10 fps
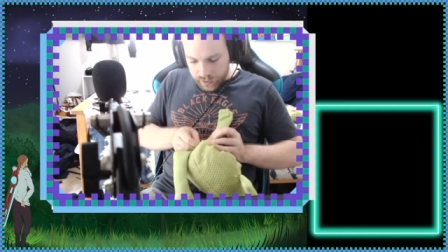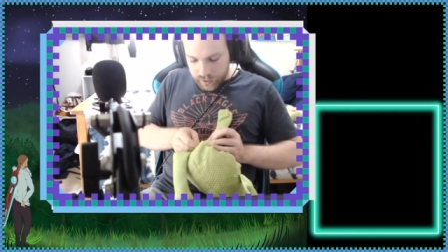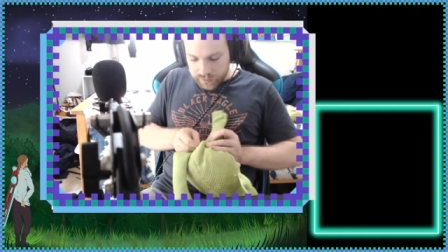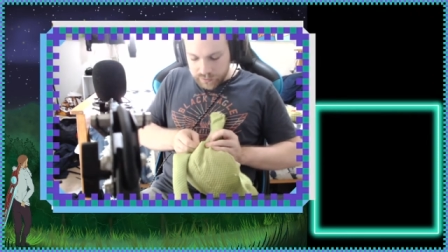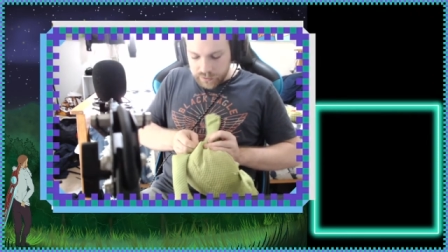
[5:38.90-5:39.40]

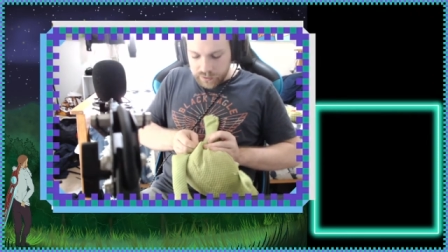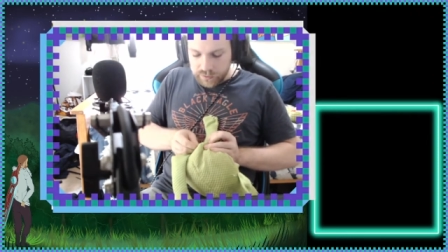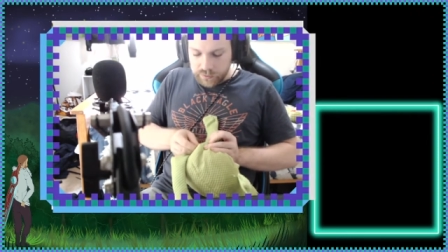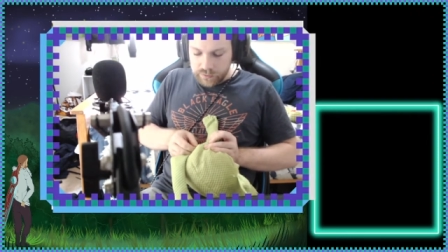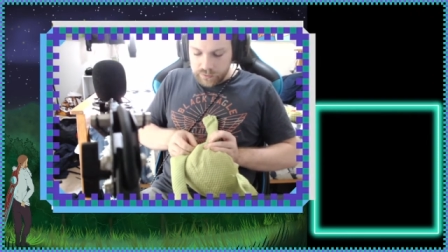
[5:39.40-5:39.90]

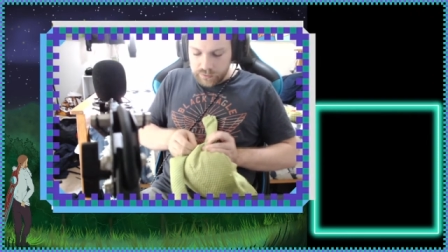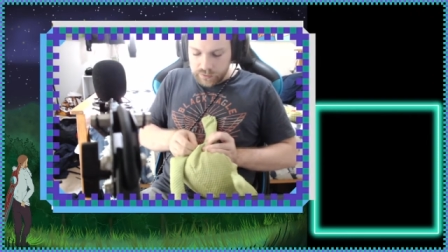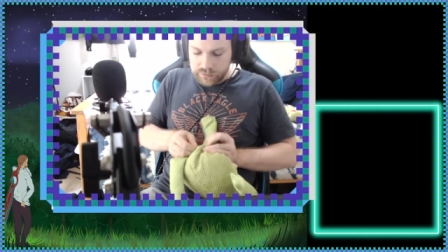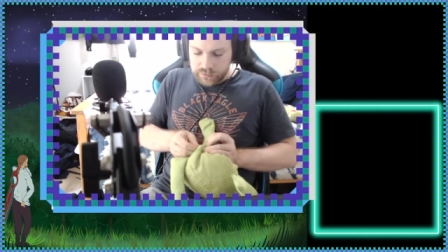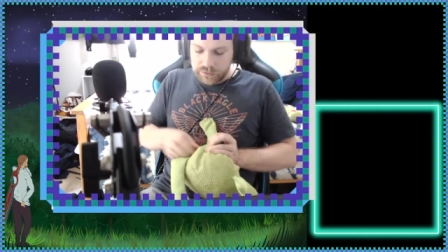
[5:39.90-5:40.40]
underneath
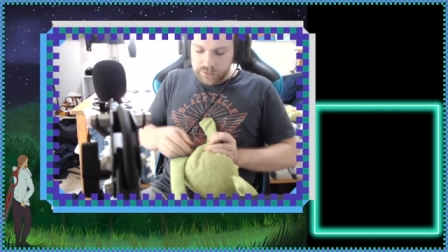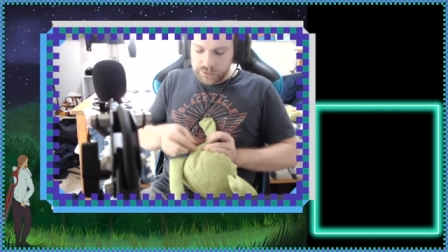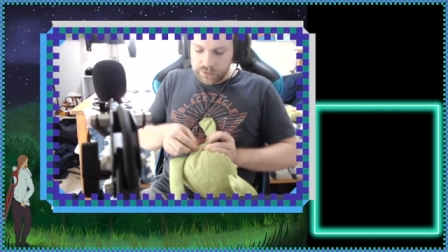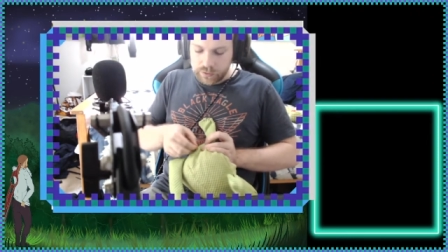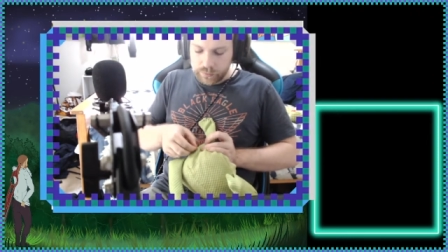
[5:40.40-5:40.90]
our
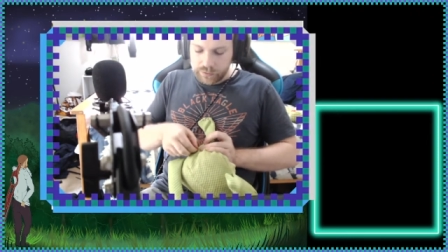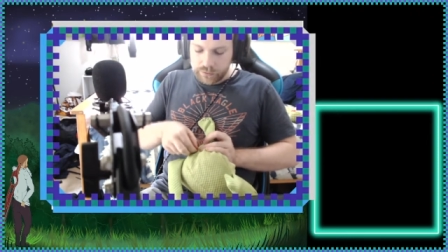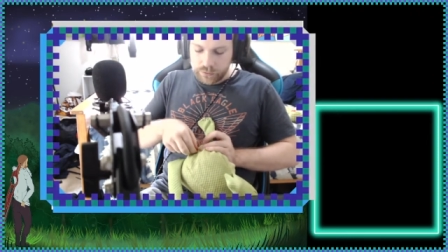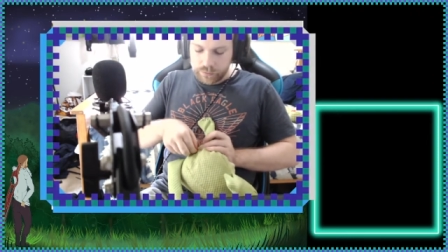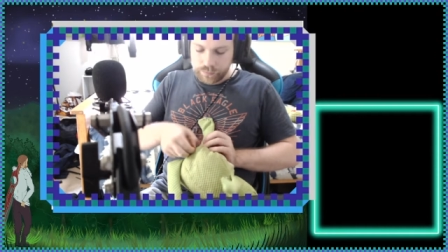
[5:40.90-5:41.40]
stitch and come out
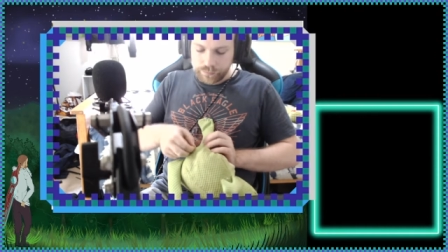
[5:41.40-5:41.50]
the top.